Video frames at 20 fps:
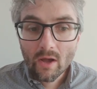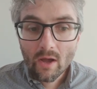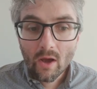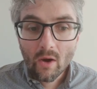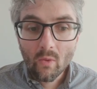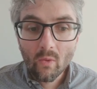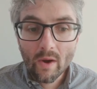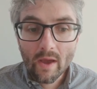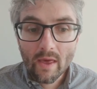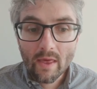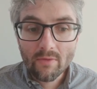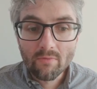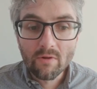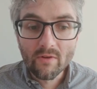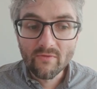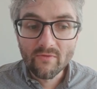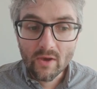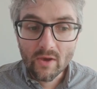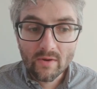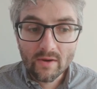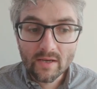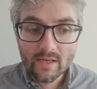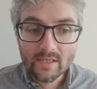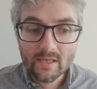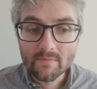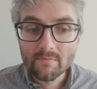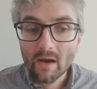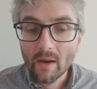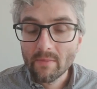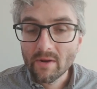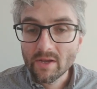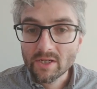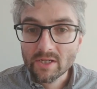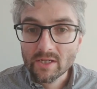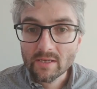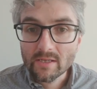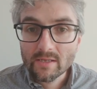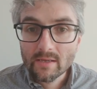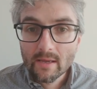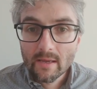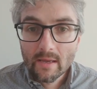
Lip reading: with reviewers and publishers.